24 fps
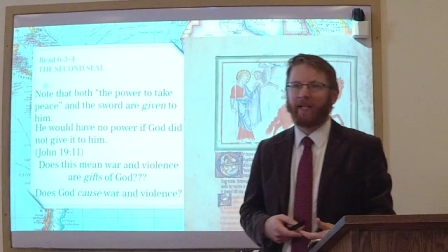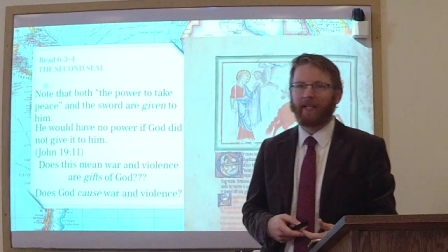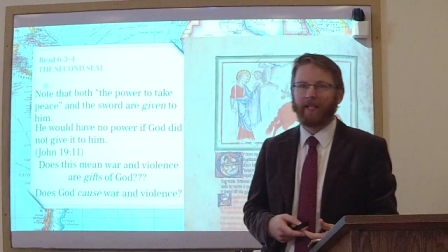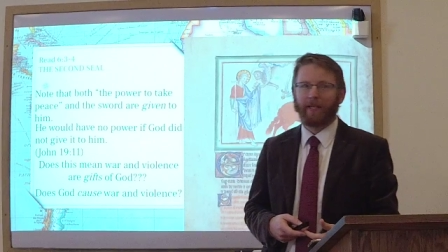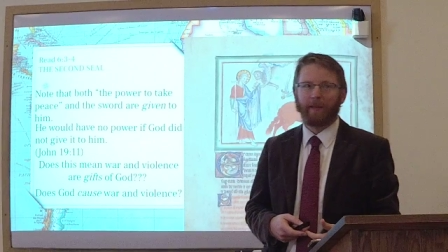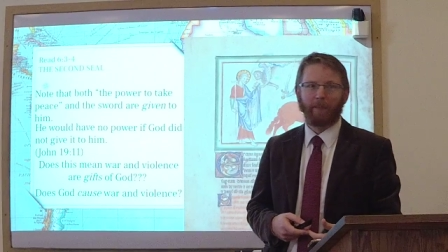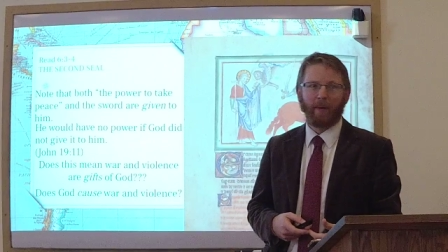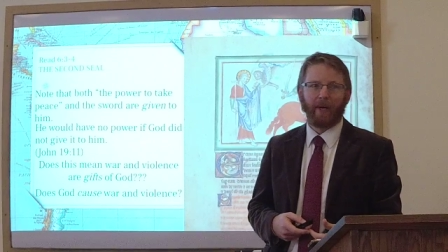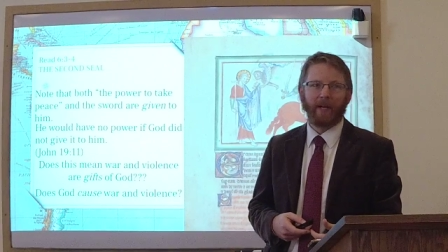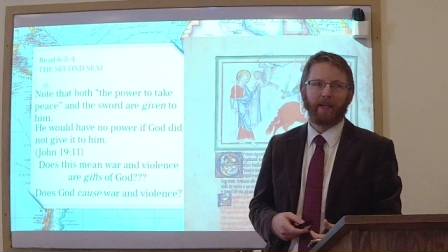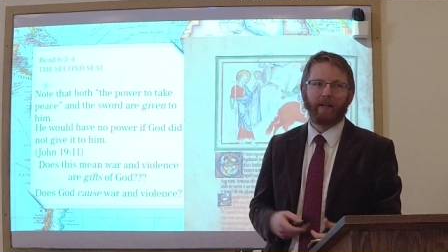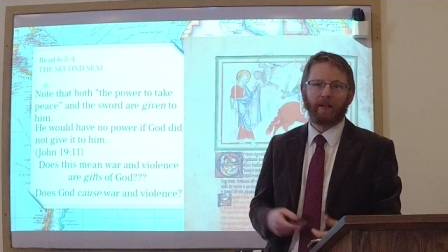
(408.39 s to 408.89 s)

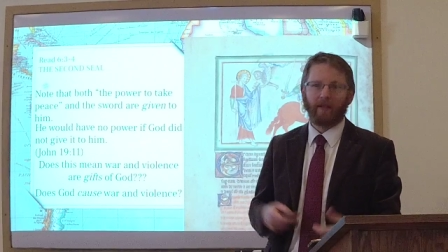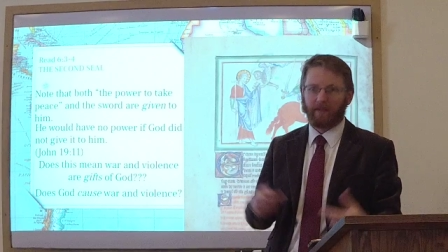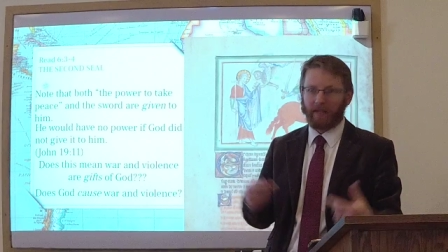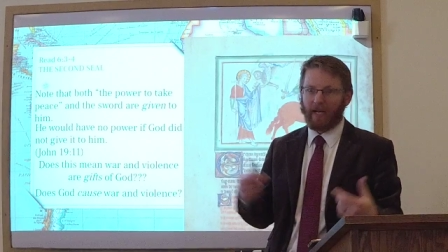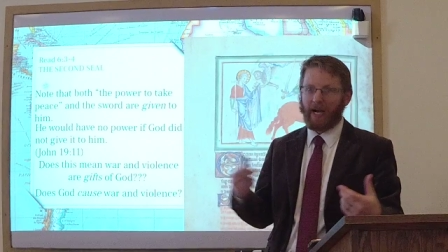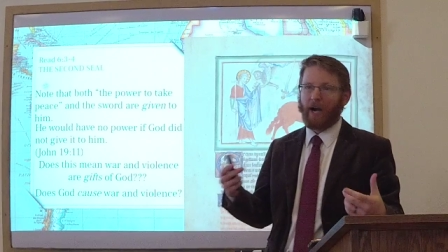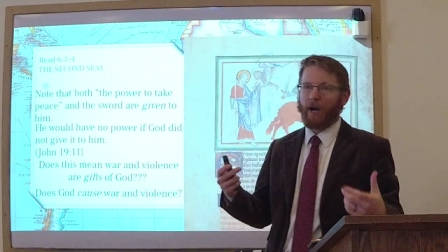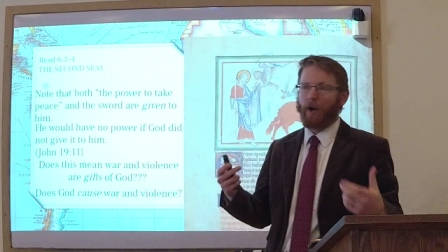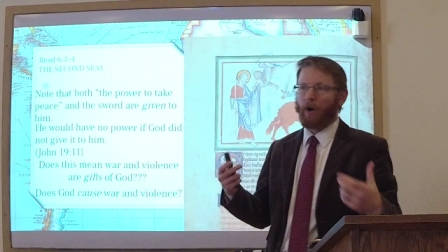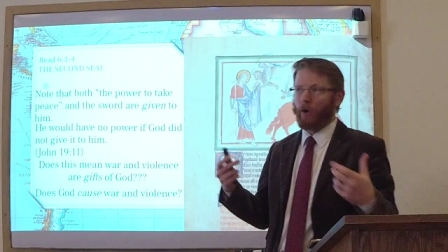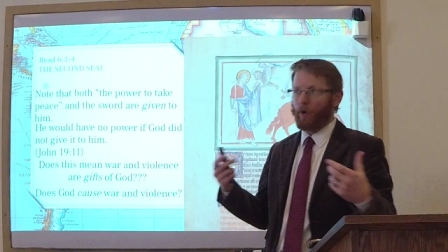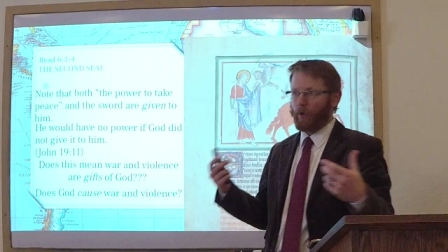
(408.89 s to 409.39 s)
he might
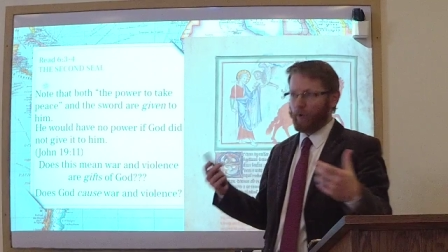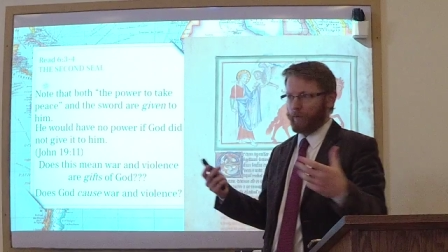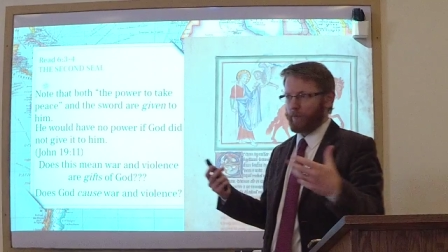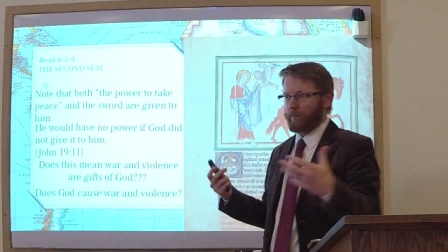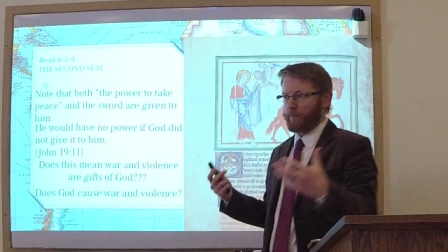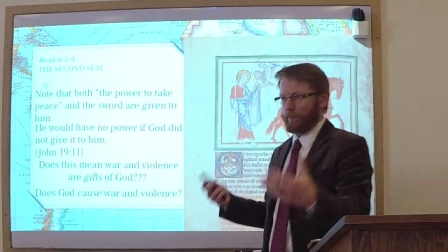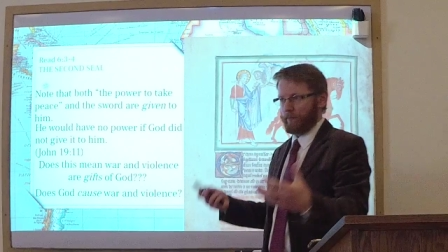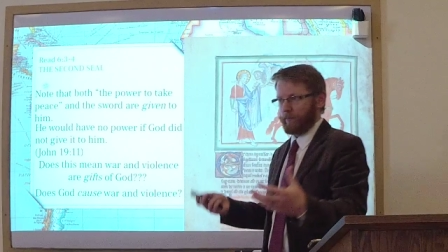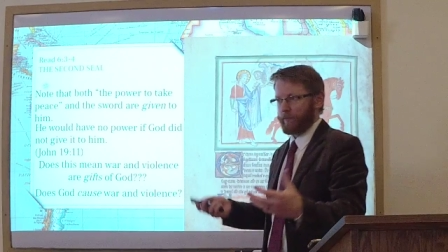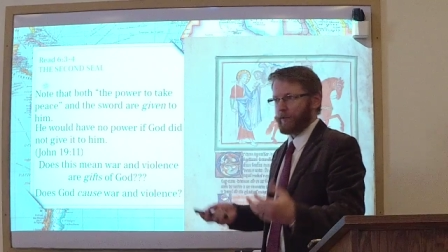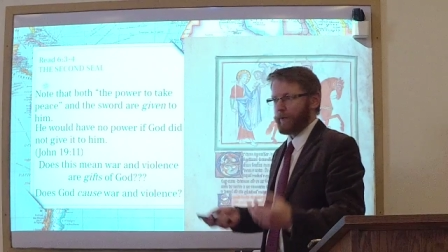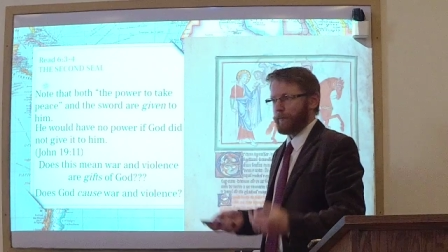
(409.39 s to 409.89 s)

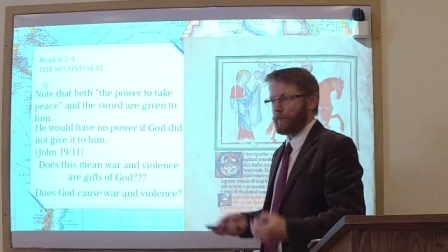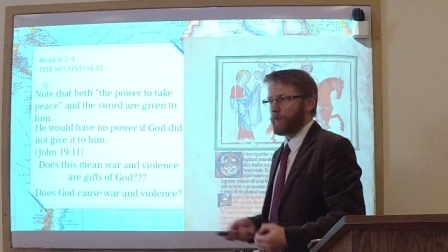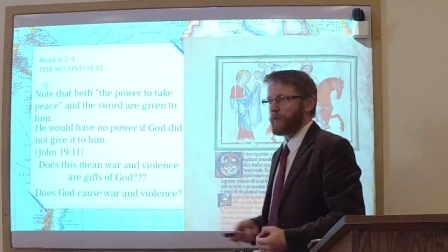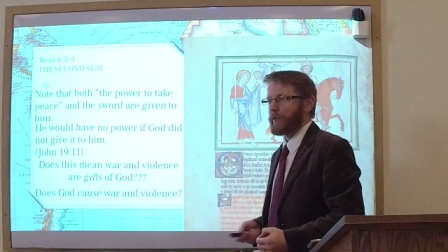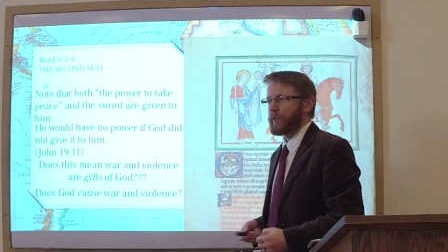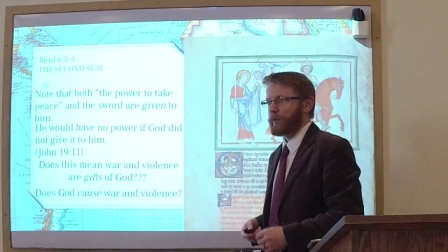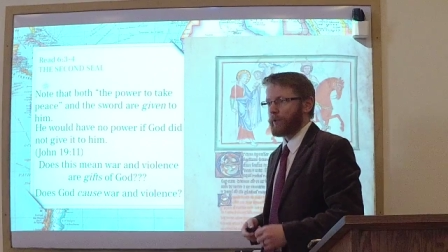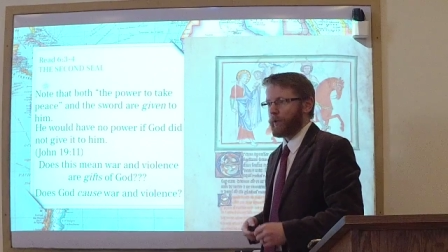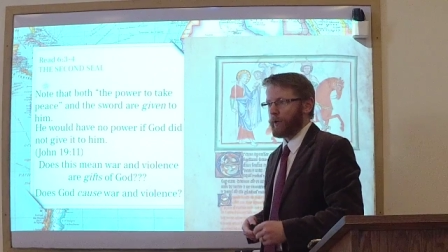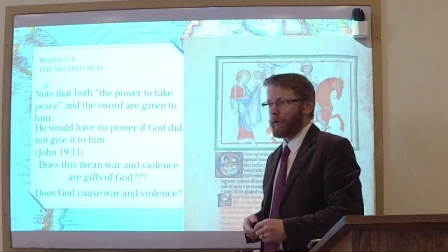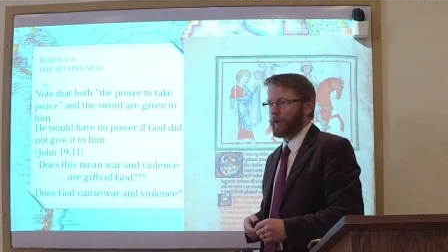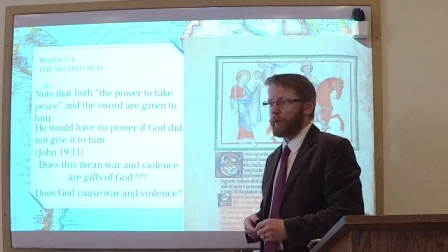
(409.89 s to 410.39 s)
allow some of
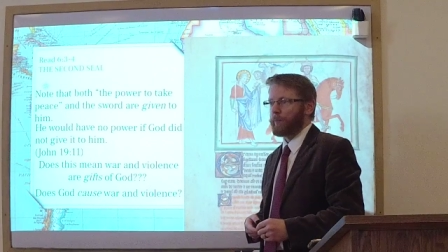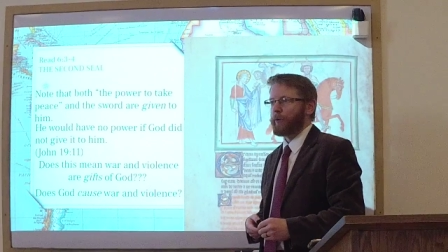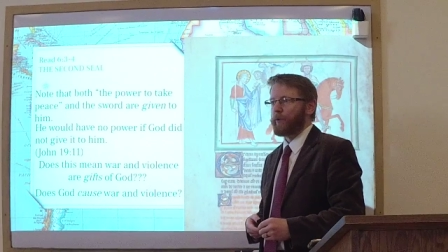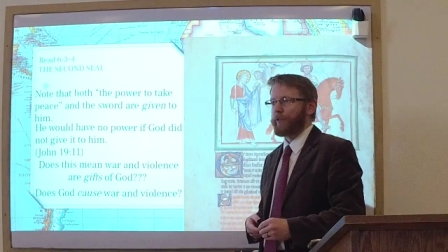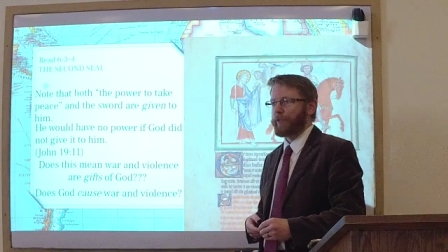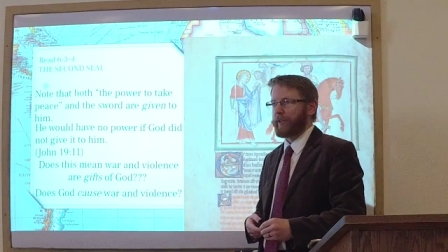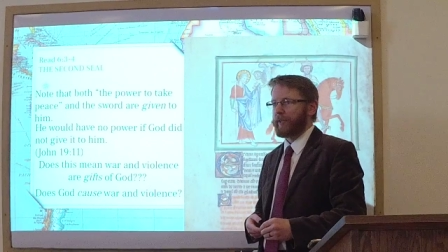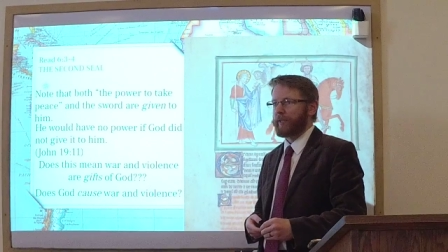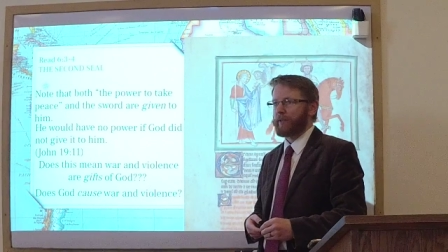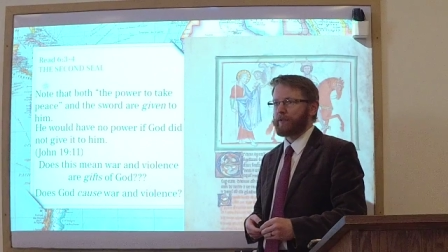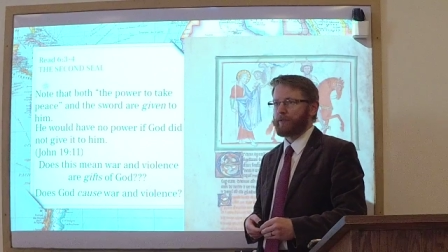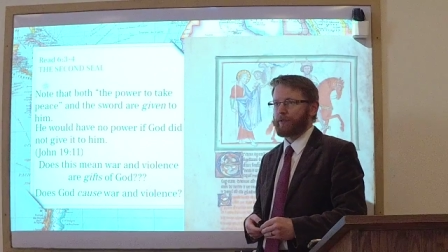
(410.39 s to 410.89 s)
these horrible
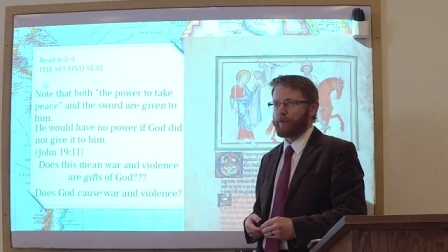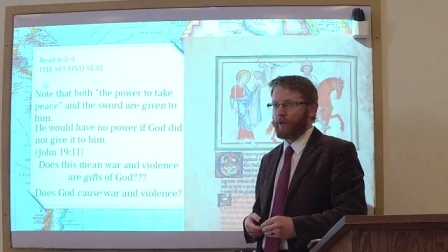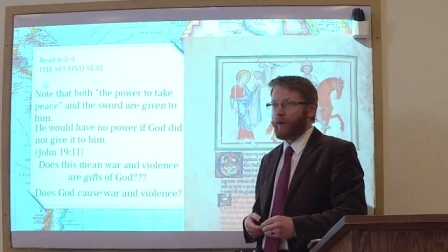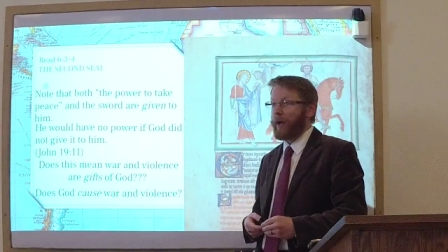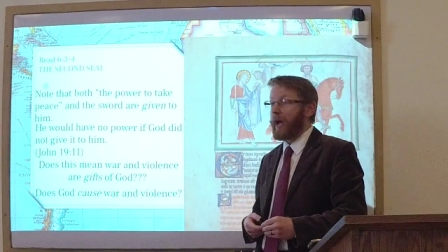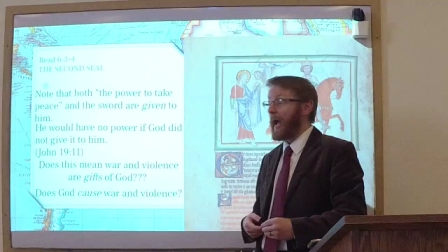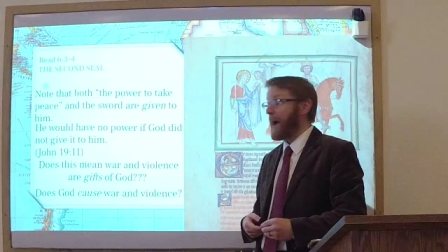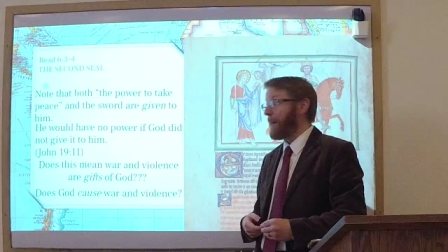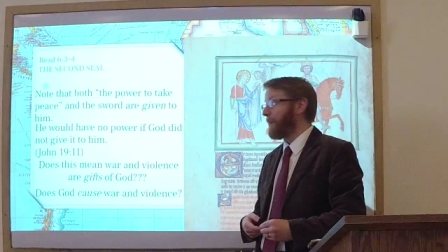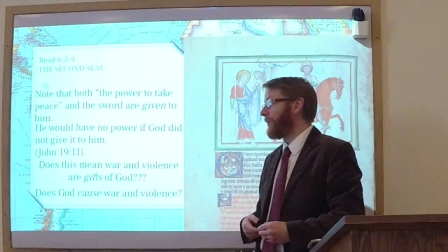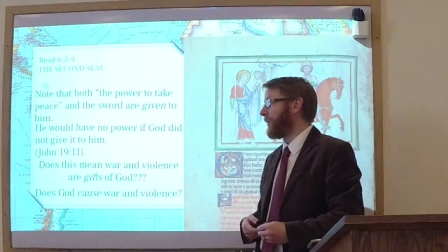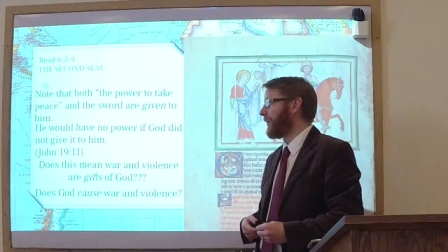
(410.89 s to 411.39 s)
things to
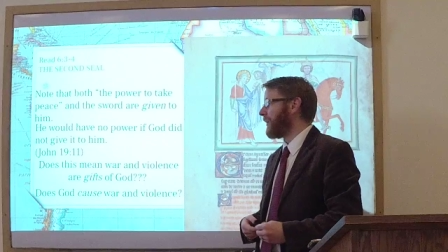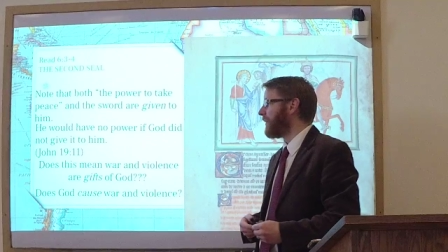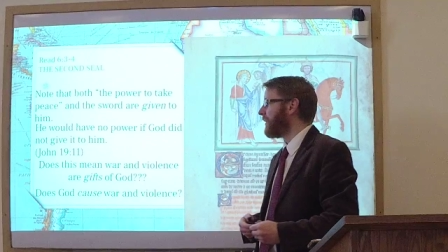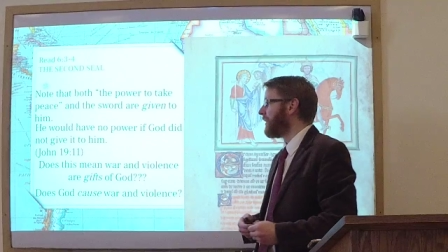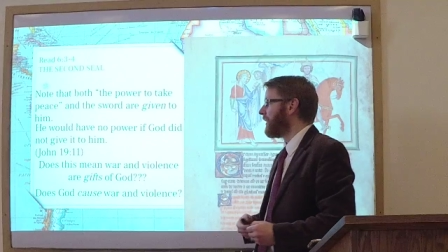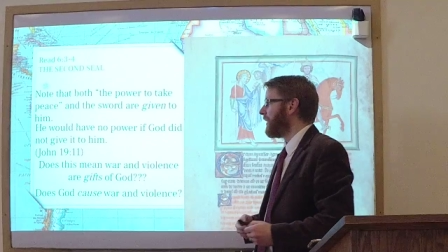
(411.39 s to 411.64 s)
happen.